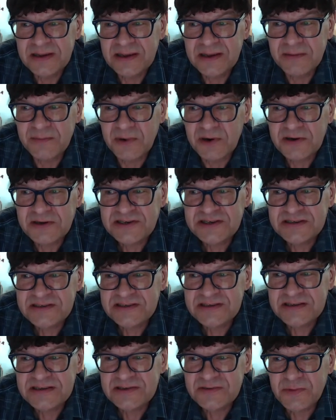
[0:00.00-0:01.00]

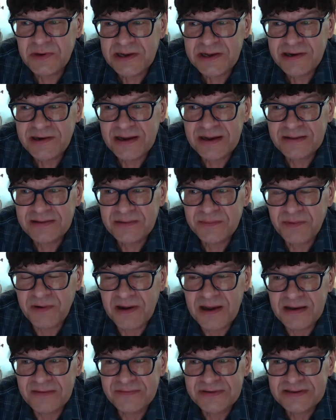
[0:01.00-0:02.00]
emergencies while you're out in the
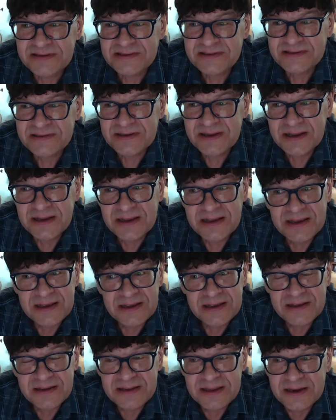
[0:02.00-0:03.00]
province.
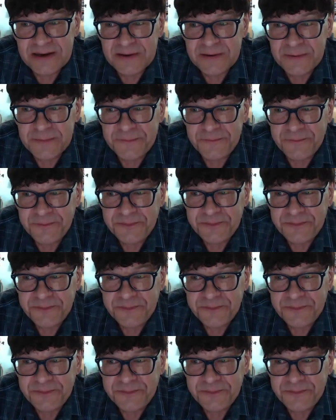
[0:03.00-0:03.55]
You know,